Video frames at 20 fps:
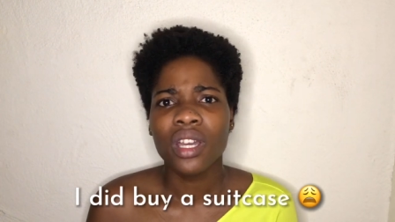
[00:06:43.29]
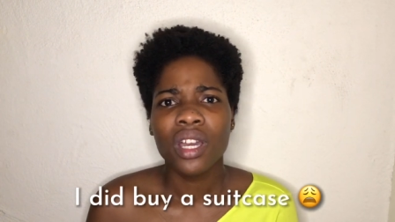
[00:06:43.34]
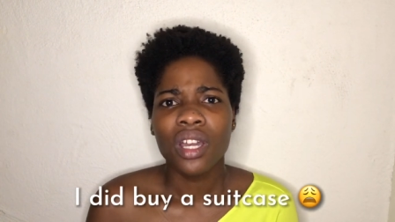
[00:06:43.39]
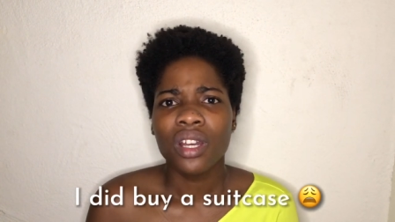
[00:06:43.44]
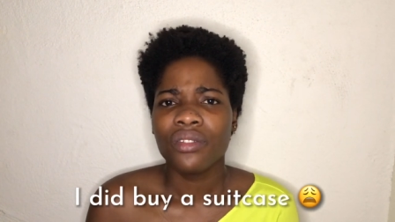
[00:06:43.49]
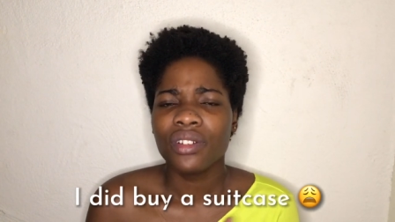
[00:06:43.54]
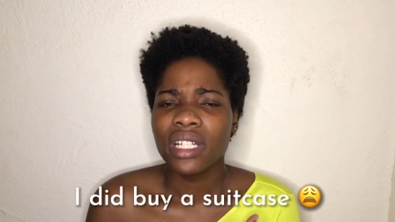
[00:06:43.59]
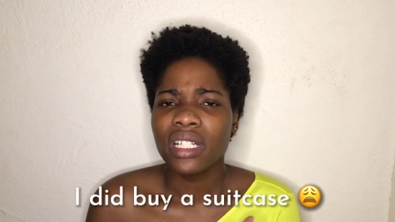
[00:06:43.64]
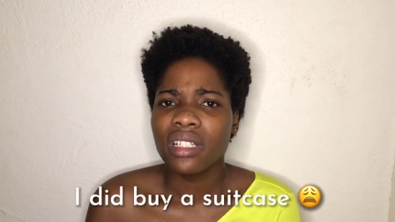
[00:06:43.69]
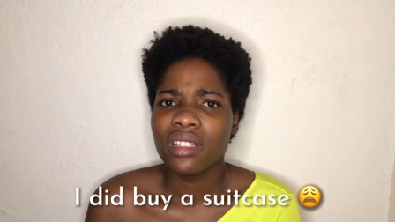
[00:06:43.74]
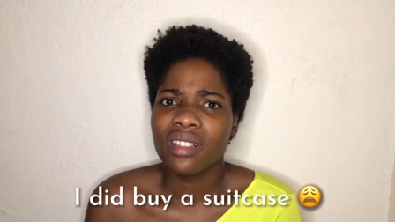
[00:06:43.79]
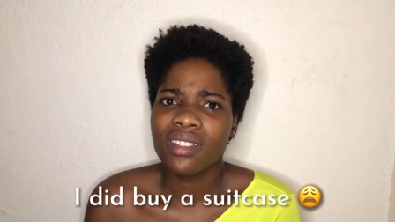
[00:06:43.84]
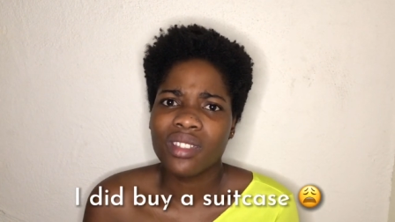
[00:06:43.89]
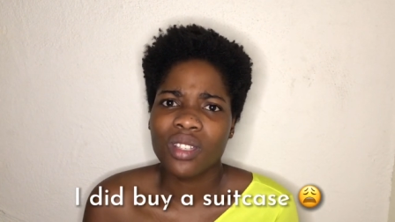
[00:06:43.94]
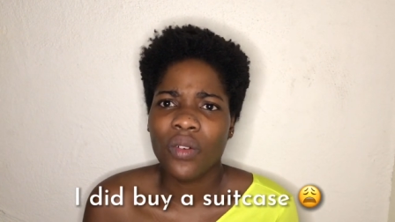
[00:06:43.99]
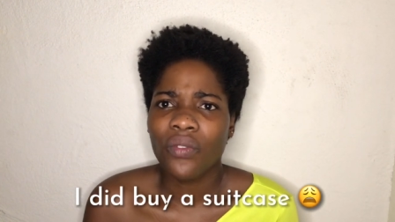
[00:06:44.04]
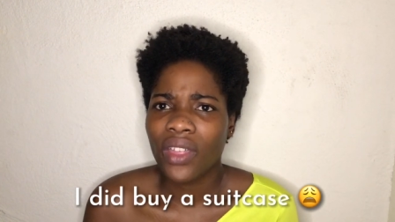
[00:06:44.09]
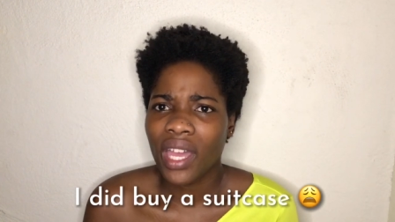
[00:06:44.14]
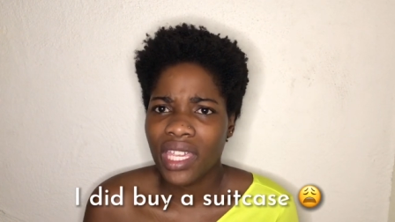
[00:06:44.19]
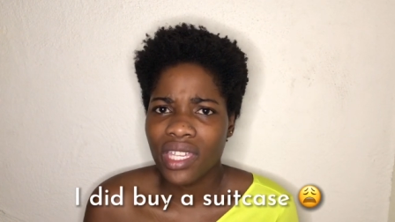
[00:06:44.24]
the stuff
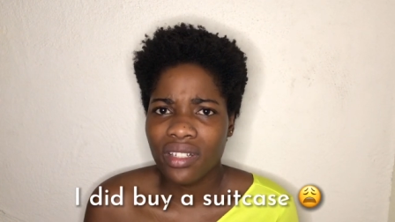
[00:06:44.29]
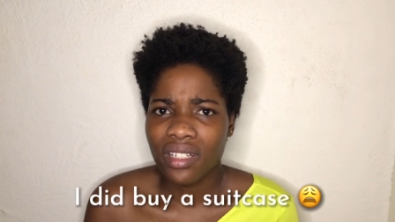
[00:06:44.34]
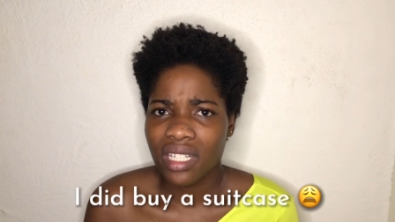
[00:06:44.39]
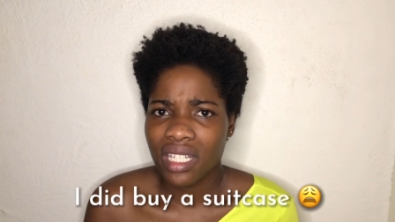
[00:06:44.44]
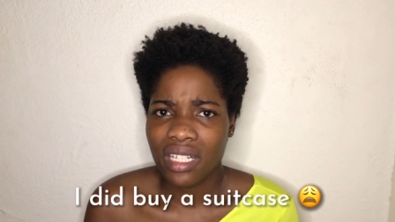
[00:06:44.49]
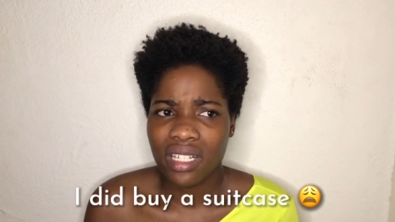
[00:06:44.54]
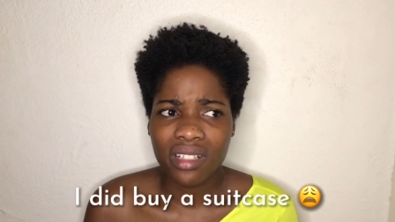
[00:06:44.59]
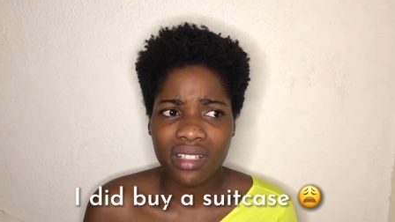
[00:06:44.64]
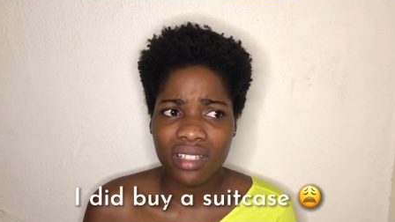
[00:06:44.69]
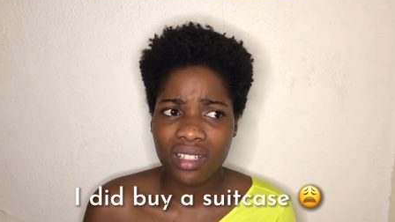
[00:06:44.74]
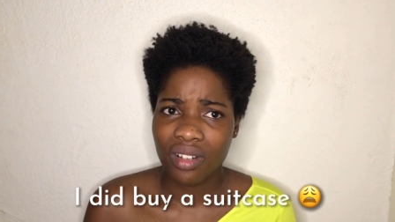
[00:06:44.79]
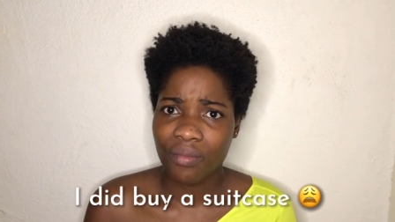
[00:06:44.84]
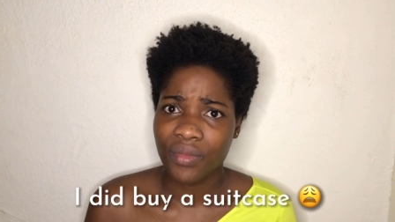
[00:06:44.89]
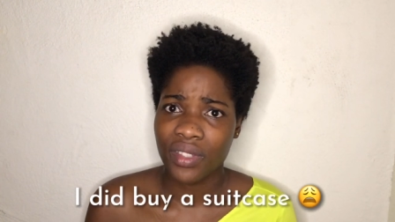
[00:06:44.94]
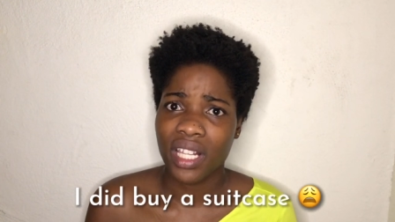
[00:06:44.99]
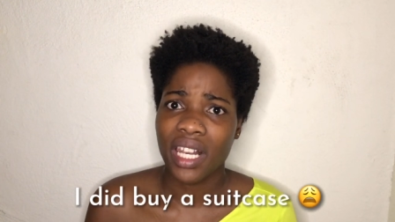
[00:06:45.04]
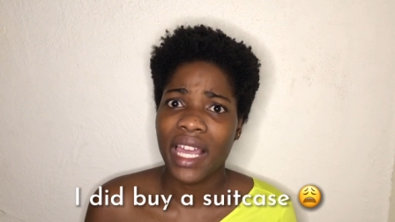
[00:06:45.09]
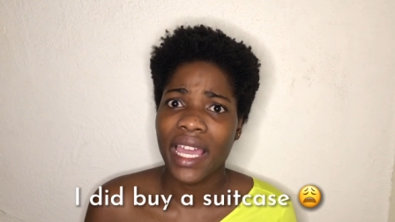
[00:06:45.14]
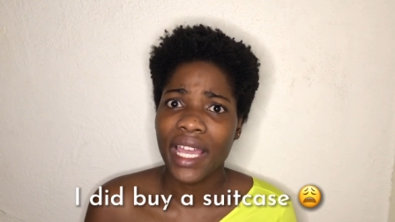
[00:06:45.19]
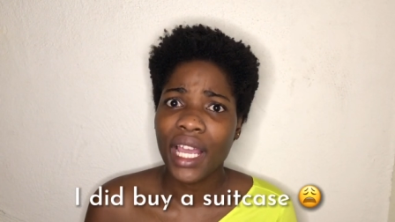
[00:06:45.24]
that you need in terms
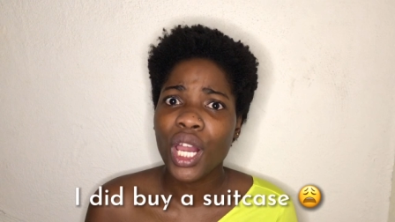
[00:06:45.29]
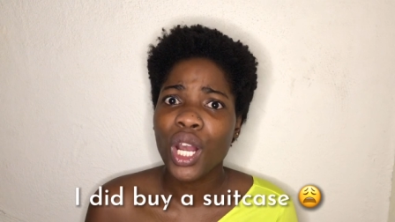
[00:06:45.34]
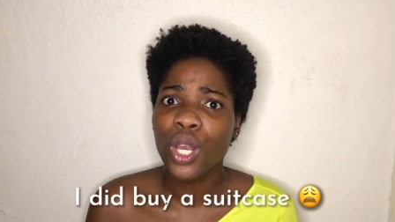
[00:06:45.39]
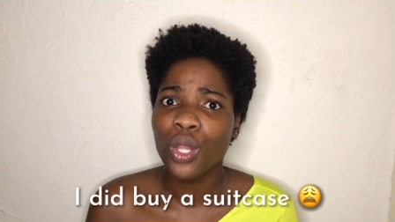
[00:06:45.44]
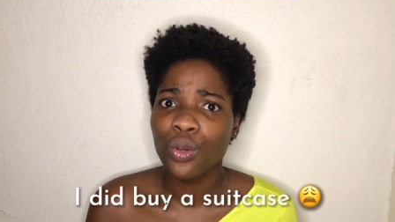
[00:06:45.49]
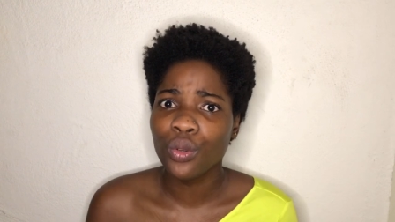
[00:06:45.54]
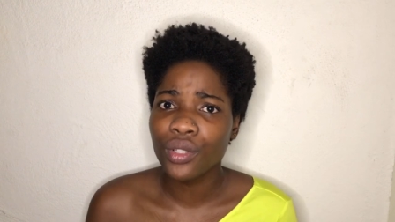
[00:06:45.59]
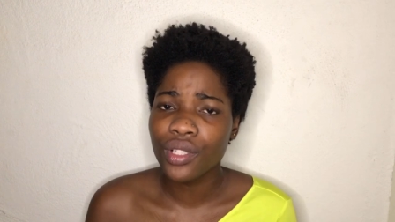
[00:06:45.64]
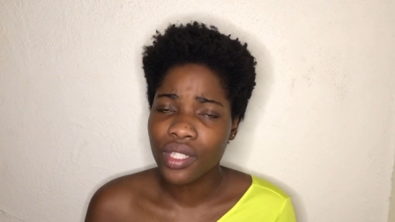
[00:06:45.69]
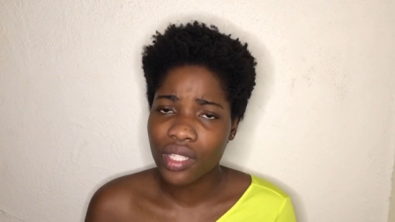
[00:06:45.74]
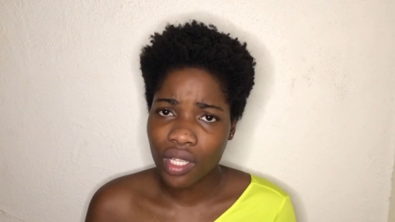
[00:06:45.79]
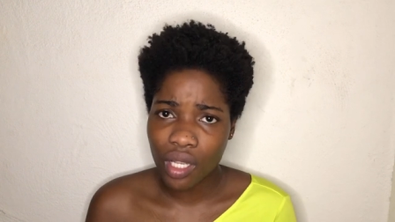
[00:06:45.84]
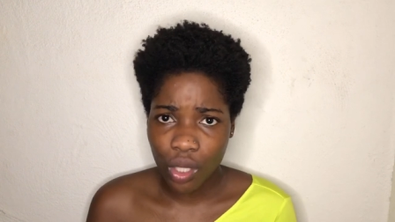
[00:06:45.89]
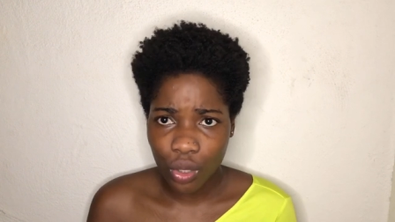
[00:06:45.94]
of clothes.